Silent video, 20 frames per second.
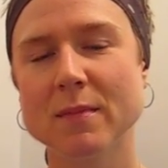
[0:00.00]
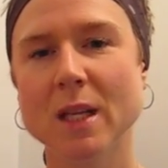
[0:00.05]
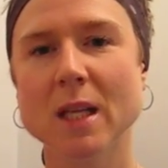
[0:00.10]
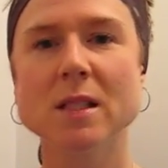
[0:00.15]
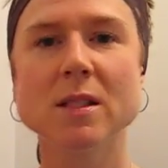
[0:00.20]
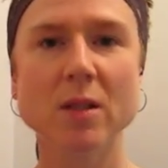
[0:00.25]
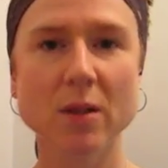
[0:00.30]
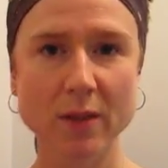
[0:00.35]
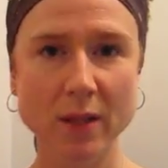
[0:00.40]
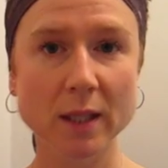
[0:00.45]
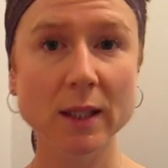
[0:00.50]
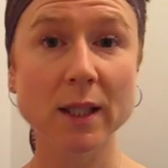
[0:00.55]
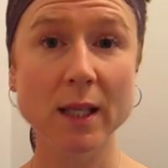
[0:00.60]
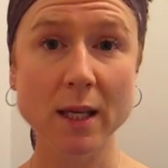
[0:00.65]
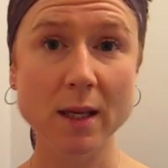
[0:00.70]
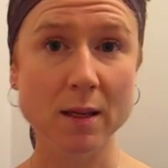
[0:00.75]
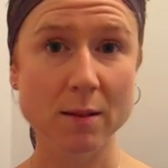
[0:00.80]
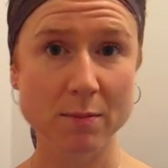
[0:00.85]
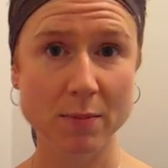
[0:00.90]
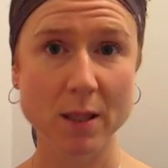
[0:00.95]
So the
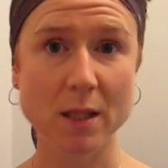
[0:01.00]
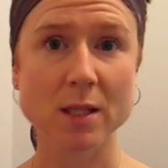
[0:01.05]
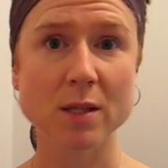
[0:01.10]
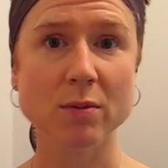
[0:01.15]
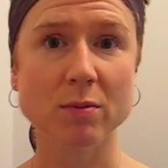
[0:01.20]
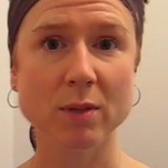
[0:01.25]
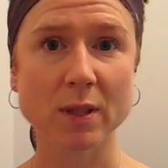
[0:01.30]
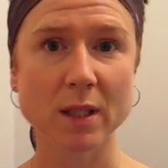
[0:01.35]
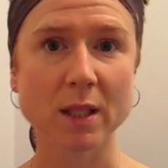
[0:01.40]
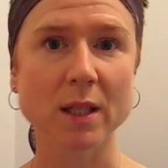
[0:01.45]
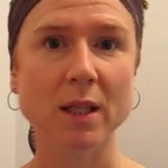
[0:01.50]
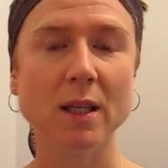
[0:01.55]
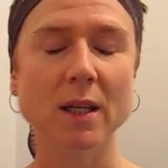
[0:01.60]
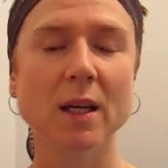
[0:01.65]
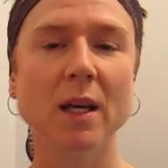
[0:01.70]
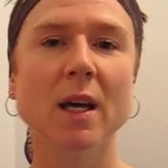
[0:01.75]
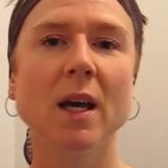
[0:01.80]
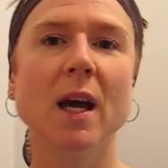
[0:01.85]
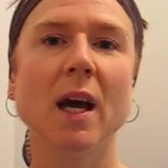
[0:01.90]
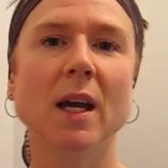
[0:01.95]
leap is really
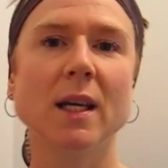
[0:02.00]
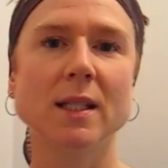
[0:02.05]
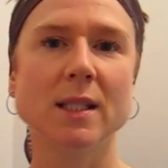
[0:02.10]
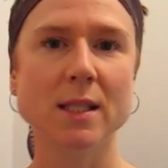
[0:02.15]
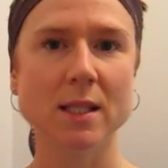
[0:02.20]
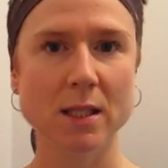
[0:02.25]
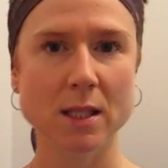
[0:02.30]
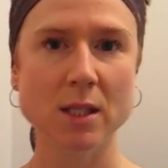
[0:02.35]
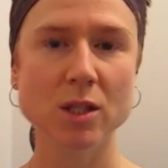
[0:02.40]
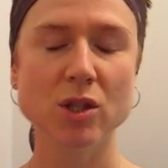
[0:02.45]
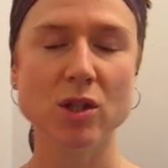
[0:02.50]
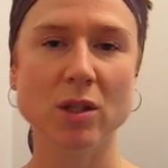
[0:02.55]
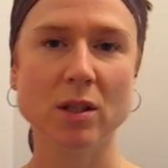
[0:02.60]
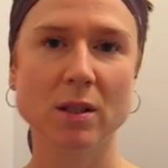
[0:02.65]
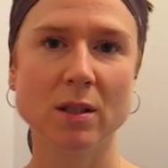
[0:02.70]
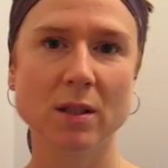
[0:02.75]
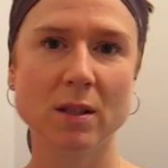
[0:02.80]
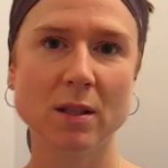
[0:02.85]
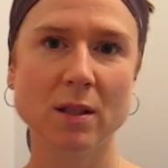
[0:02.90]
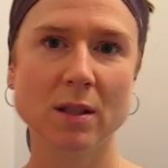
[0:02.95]
a decision.
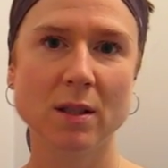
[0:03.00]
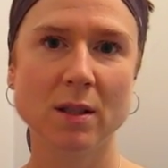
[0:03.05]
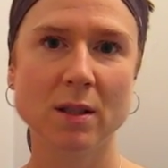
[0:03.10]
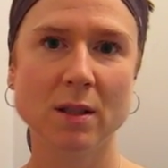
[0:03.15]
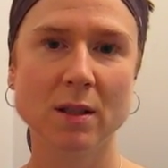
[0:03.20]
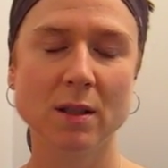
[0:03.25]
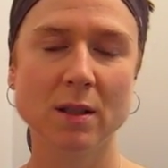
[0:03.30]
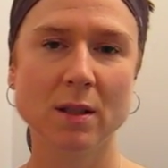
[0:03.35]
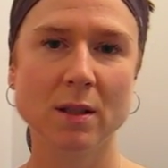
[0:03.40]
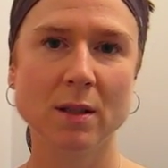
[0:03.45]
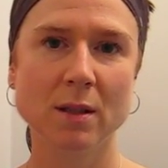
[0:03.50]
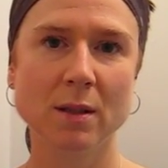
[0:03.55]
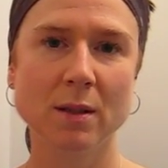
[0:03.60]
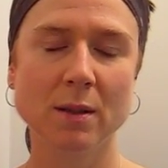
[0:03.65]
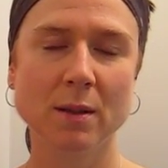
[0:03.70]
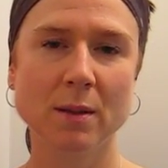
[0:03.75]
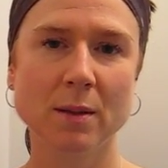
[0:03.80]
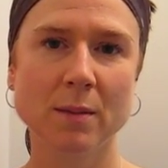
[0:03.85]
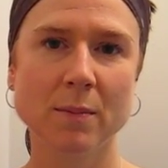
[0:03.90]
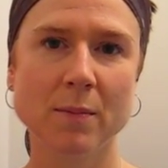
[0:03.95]

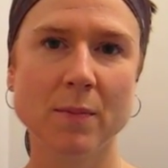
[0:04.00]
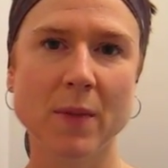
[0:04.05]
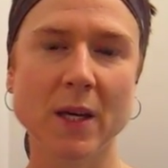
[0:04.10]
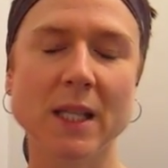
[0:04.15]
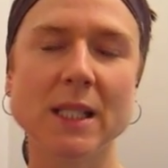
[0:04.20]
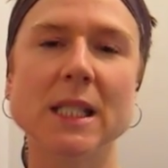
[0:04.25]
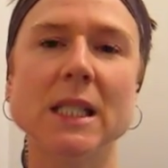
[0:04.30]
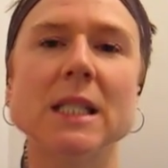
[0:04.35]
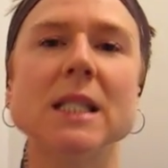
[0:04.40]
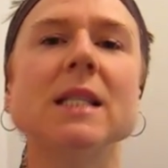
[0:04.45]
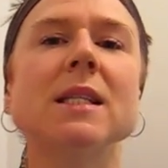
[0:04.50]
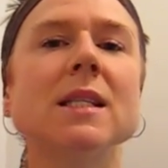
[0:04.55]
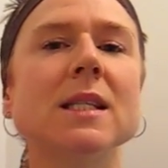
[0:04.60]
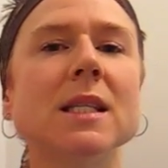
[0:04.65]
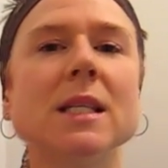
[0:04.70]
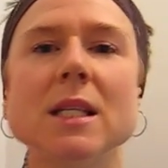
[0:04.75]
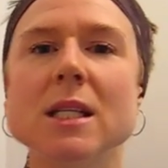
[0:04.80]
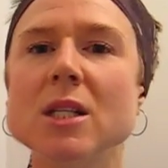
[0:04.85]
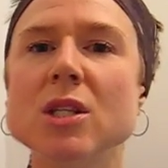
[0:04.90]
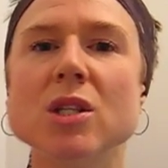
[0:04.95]
It's a
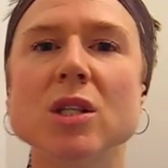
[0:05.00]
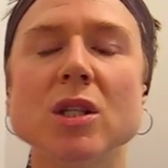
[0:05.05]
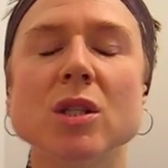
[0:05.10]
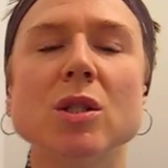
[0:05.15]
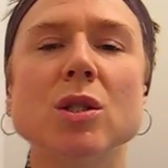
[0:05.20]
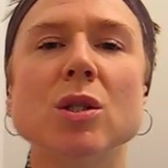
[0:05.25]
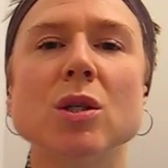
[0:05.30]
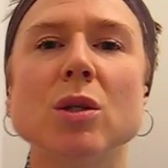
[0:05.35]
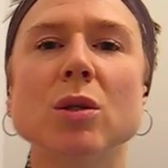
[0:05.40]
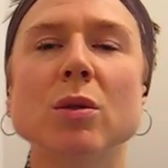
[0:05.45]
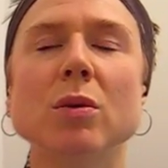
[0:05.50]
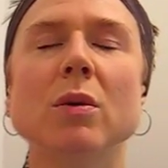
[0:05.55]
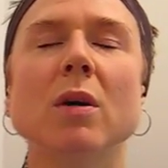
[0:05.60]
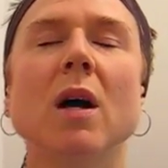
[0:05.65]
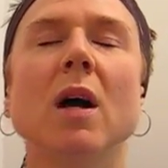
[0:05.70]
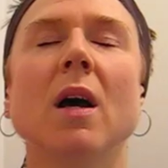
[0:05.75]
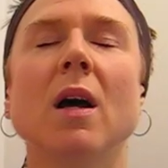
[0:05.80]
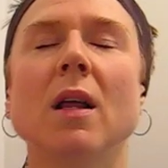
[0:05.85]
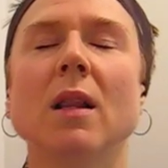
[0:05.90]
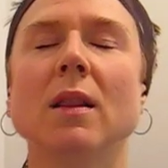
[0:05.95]
decision to
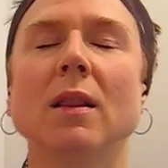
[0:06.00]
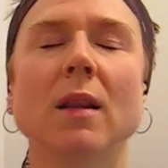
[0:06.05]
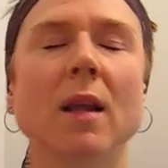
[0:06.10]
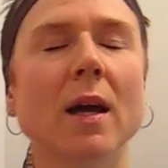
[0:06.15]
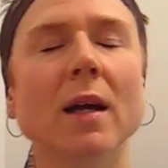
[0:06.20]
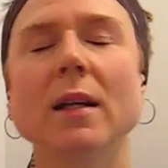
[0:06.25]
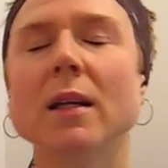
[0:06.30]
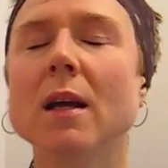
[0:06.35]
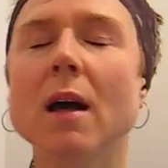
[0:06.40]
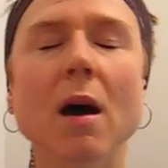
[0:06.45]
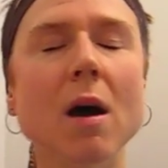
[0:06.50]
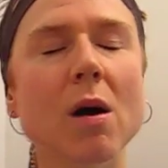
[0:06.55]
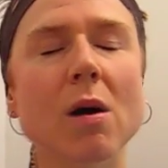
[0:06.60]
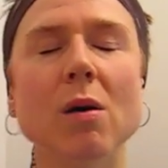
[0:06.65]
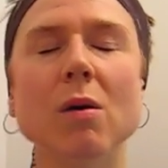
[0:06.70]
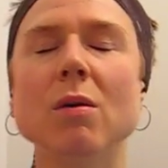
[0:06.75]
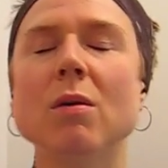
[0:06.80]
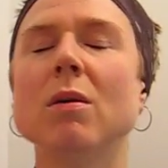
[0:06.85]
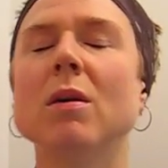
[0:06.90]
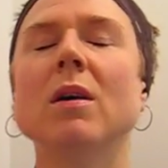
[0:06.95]
let
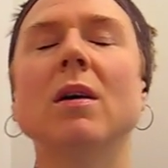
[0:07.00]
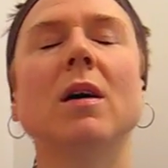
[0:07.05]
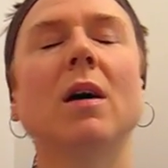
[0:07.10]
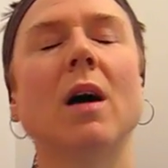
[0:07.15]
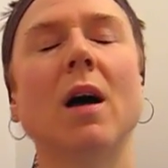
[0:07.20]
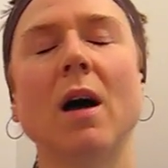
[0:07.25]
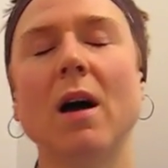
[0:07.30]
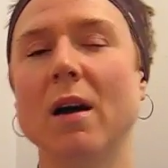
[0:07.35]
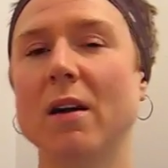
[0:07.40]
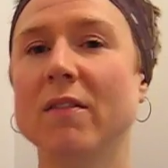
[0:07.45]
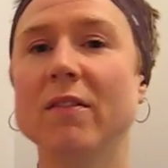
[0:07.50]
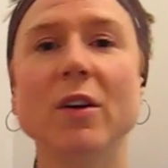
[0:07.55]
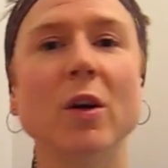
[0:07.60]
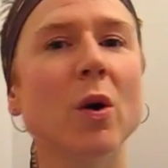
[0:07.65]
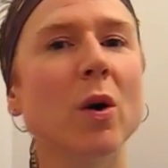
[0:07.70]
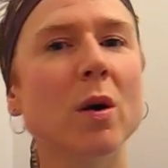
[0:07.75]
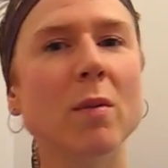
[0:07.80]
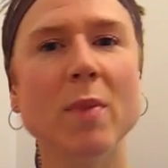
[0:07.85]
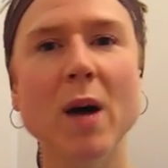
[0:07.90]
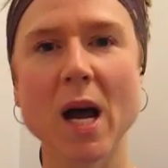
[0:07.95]
go of
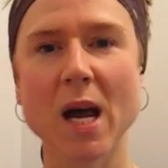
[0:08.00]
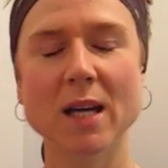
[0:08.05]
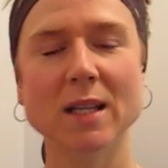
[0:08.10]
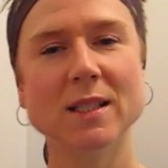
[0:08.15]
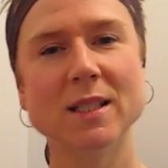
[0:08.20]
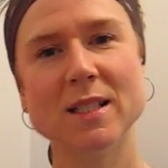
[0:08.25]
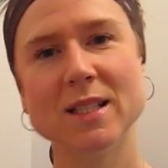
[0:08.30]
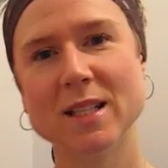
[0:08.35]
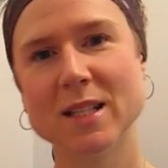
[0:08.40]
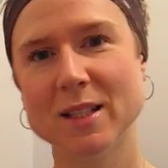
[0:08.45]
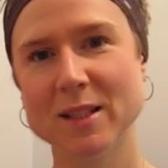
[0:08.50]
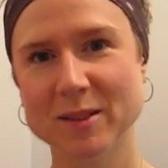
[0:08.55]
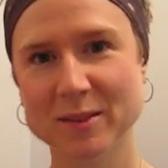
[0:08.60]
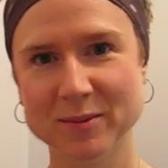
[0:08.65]
your but